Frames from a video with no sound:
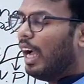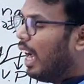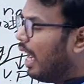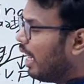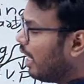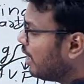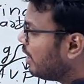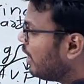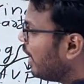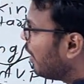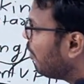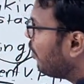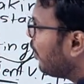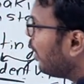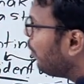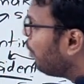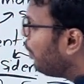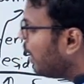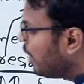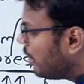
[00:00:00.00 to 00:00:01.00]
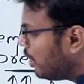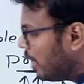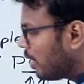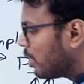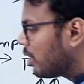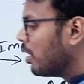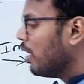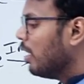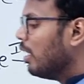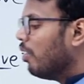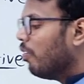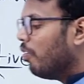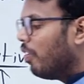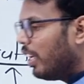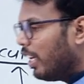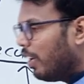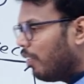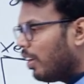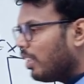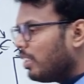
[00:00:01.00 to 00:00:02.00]
and there will be this,
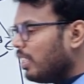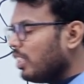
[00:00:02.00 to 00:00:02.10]
whenever